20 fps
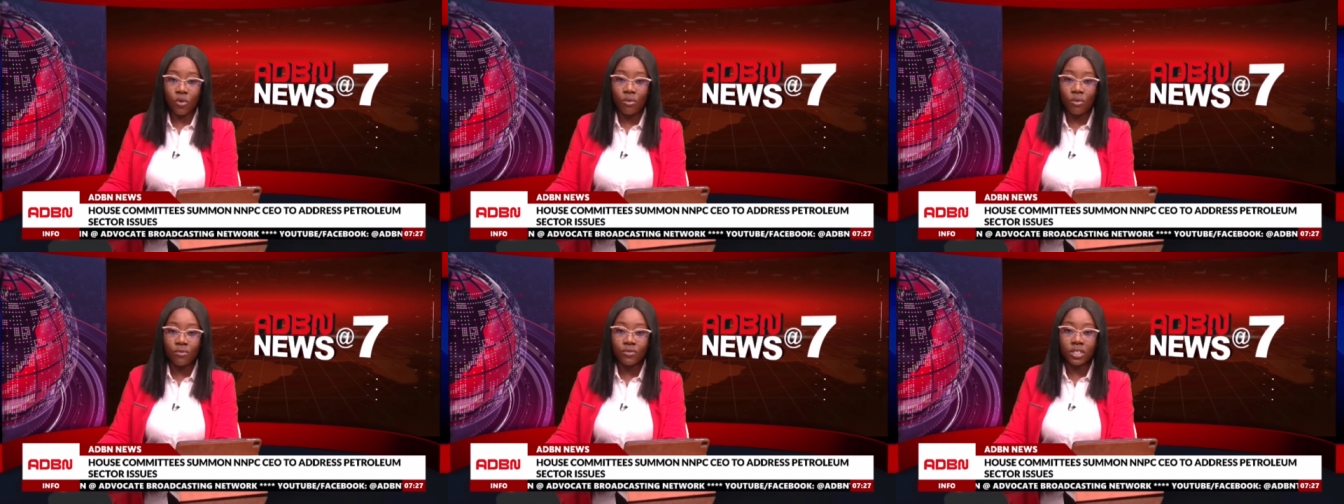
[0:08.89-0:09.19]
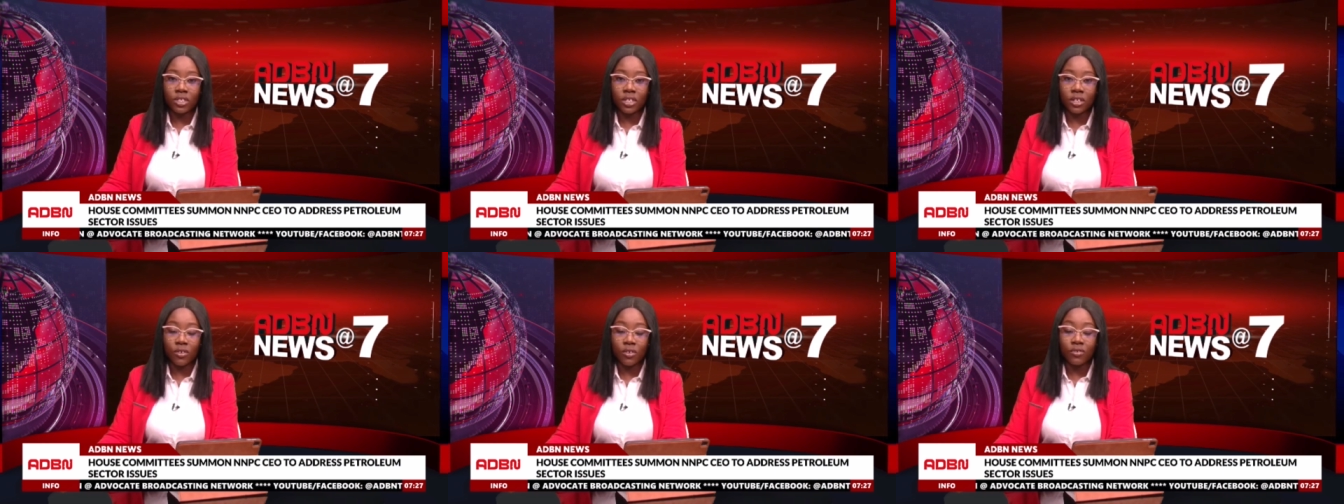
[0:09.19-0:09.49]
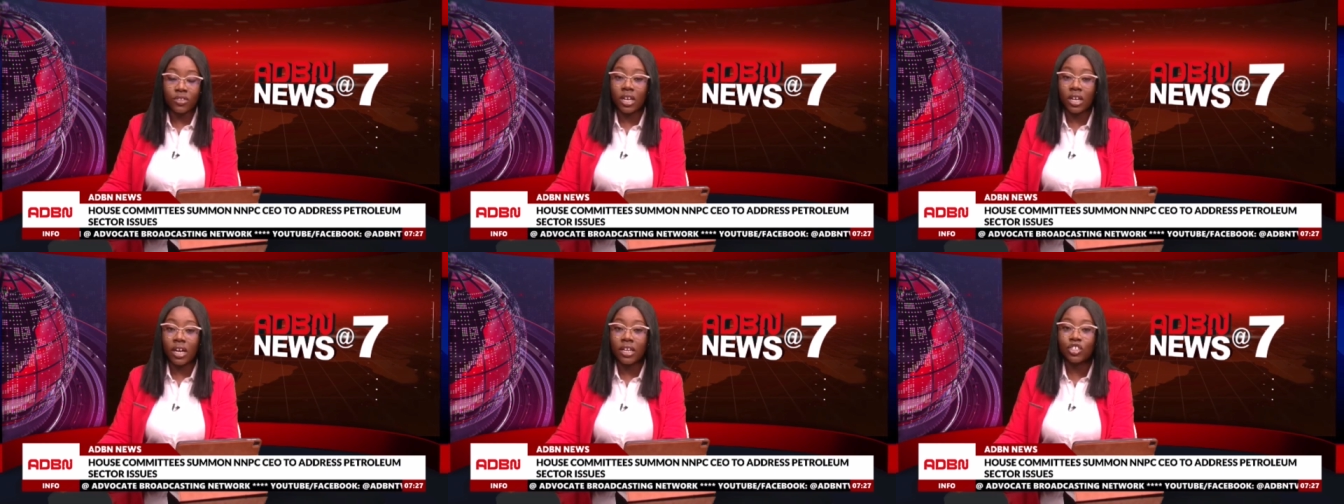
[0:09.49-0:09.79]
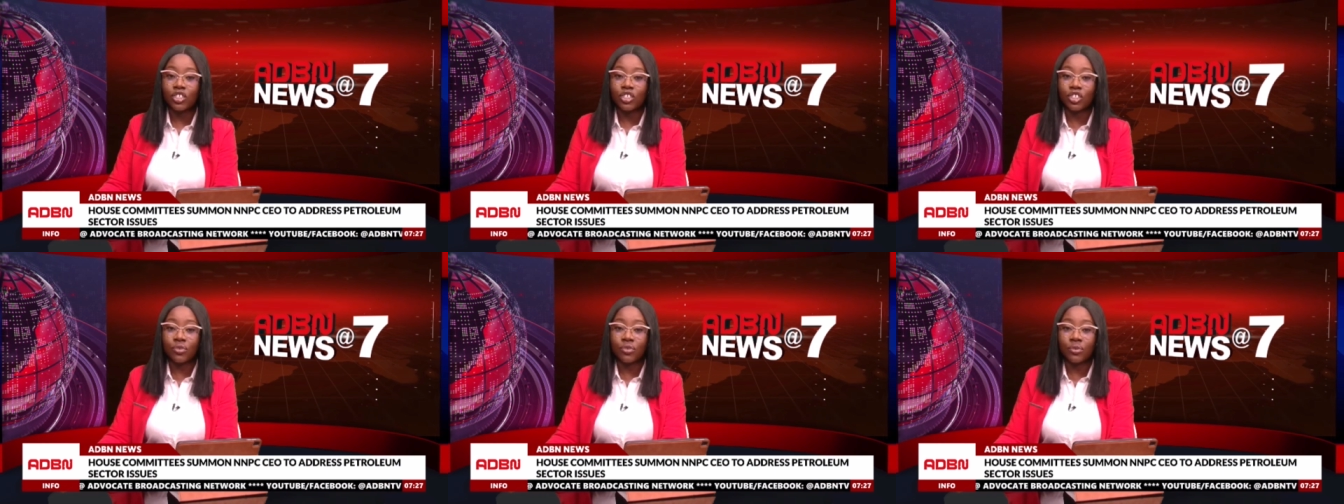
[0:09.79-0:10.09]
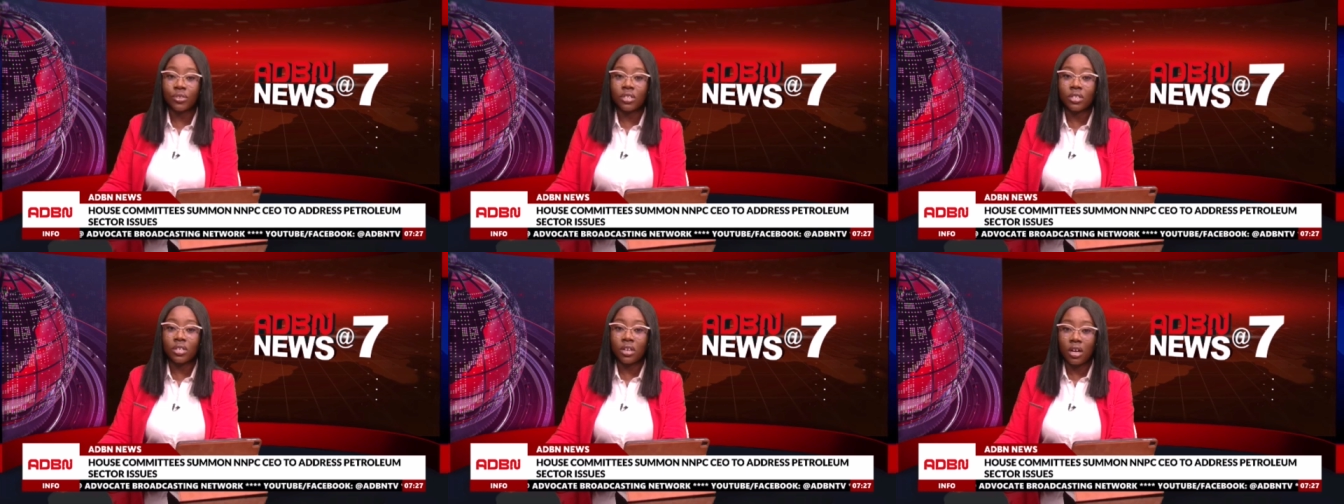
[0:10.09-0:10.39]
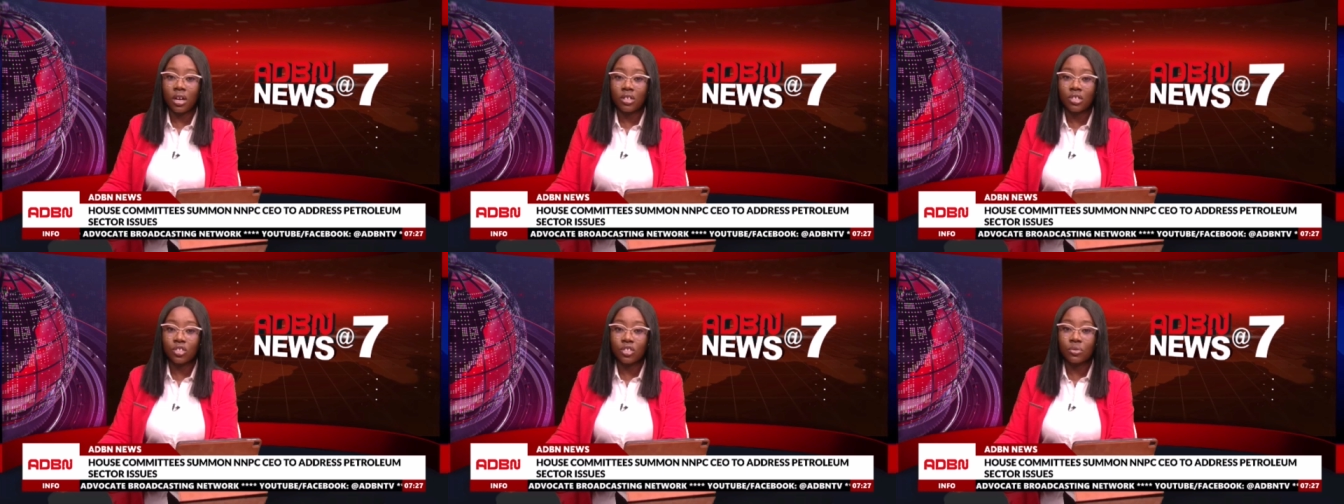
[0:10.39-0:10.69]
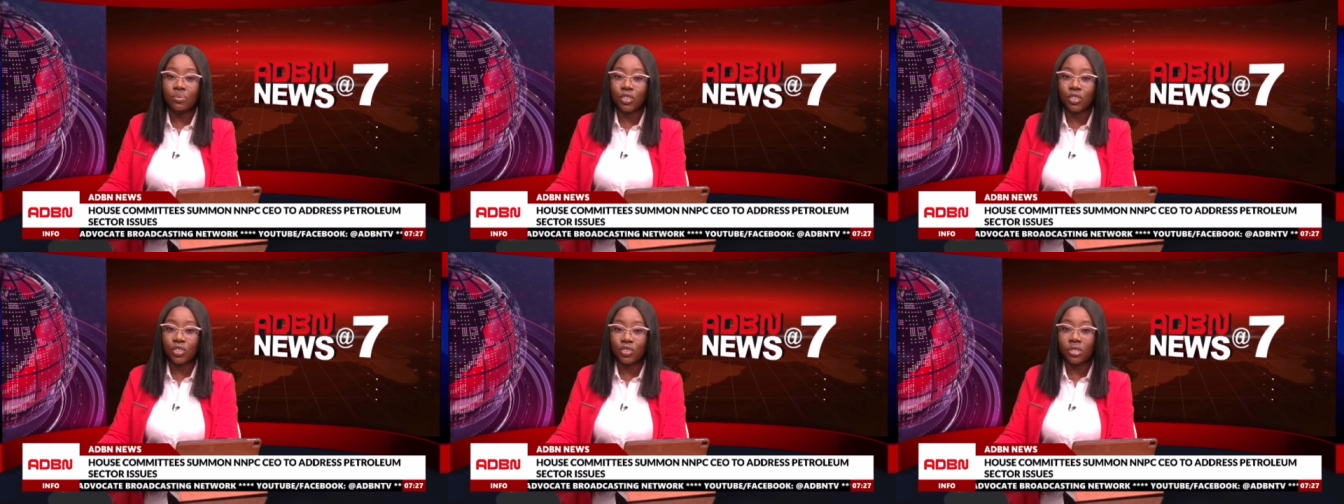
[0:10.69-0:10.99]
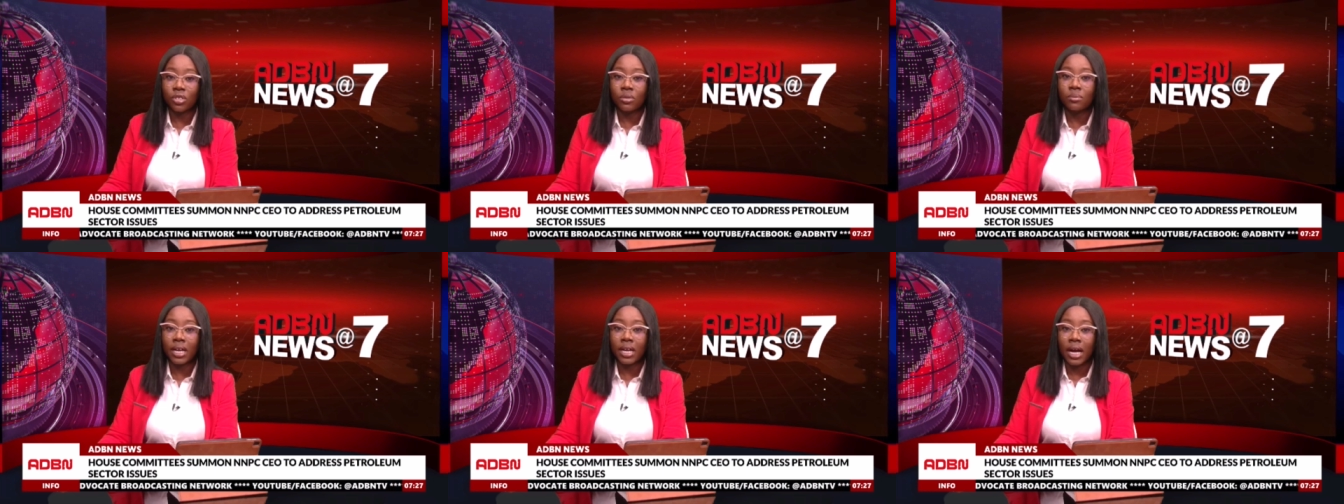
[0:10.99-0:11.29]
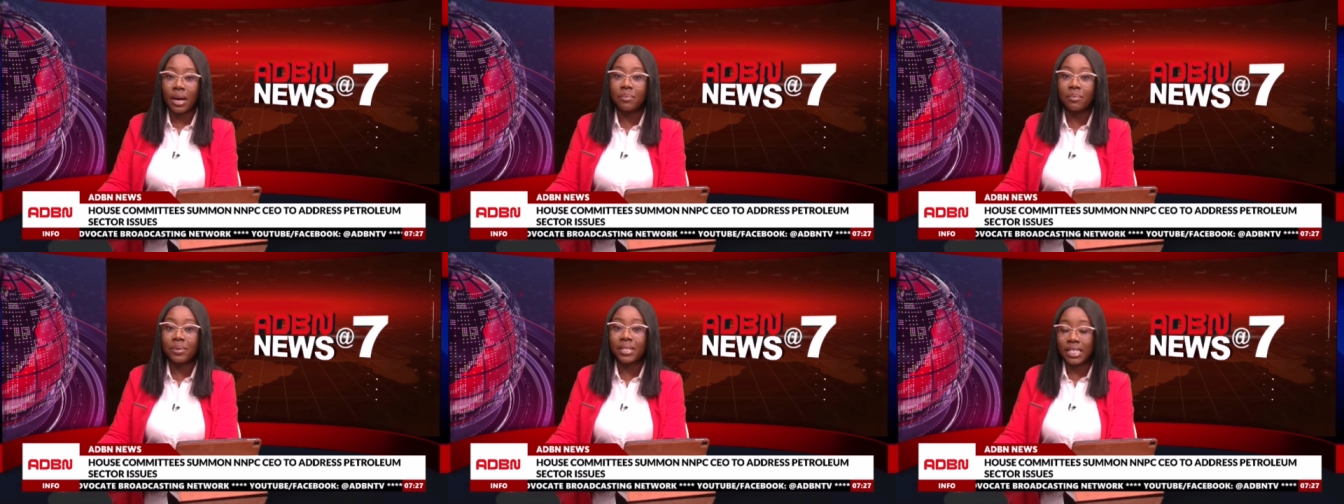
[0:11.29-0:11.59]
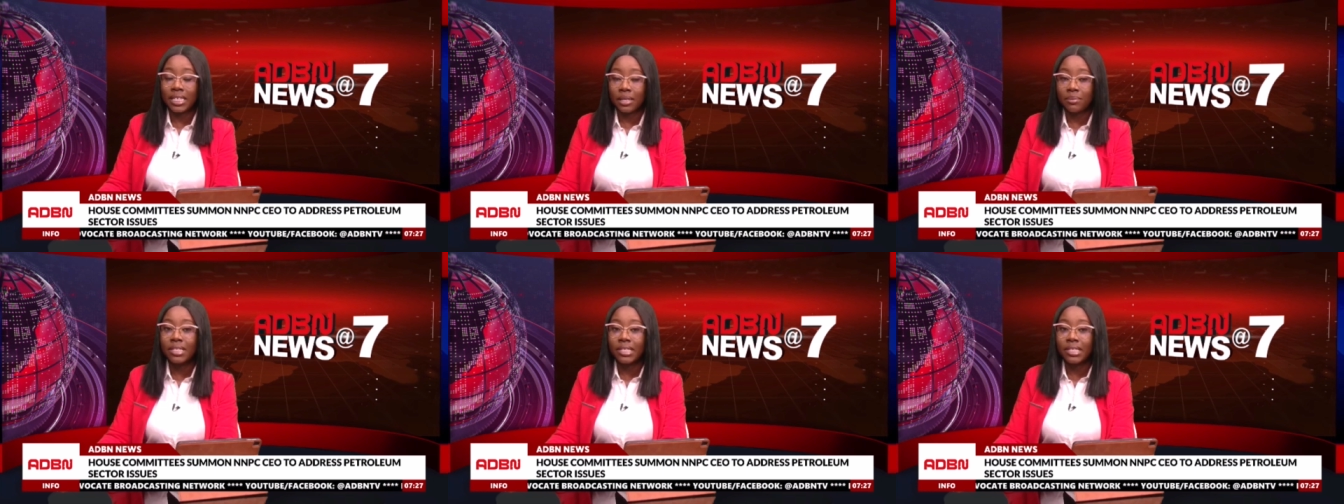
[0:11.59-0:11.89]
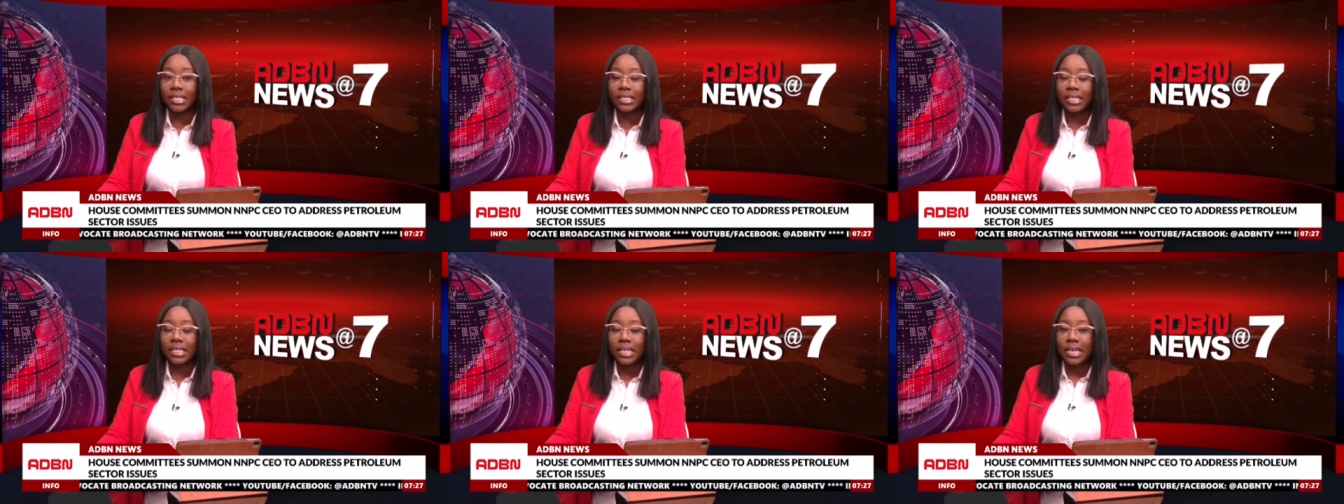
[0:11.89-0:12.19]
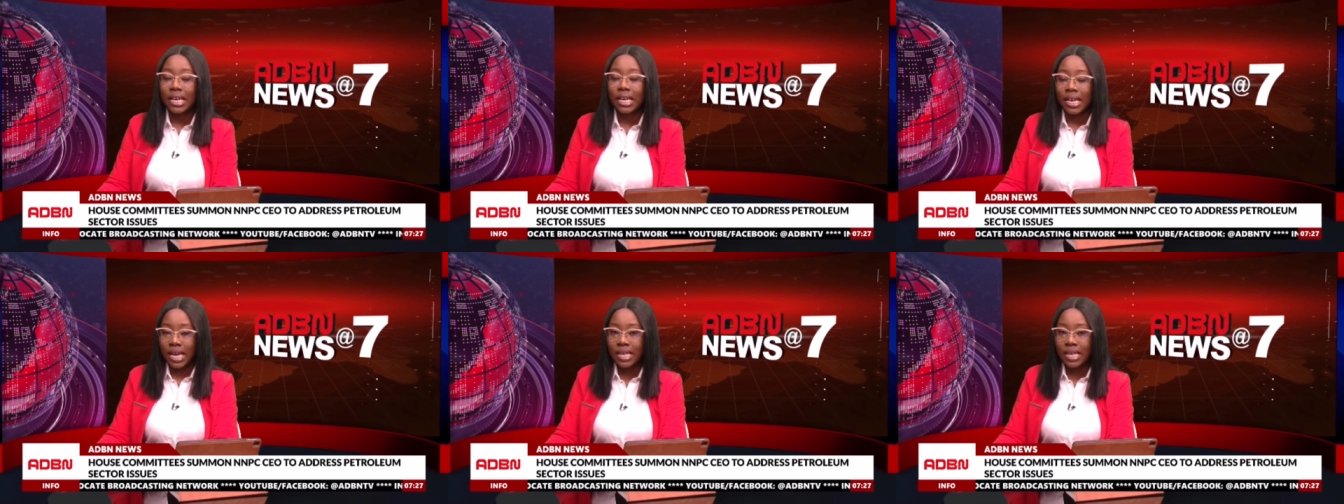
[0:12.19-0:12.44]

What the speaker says: Officer of the Nigerian National Petroleum Company Limited,